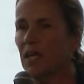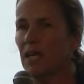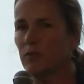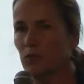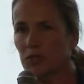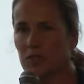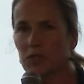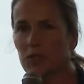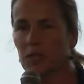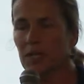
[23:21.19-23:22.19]
if you
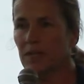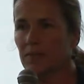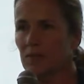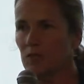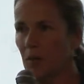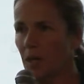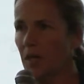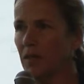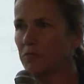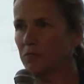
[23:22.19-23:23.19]
just look at the
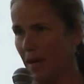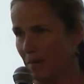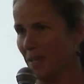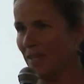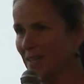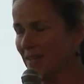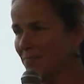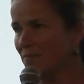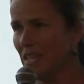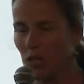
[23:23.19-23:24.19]
small,
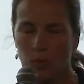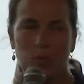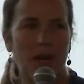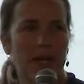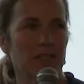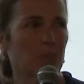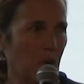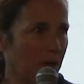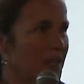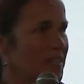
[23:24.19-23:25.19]
fragmented eco-product
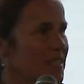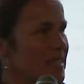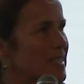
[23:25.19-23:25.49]
market,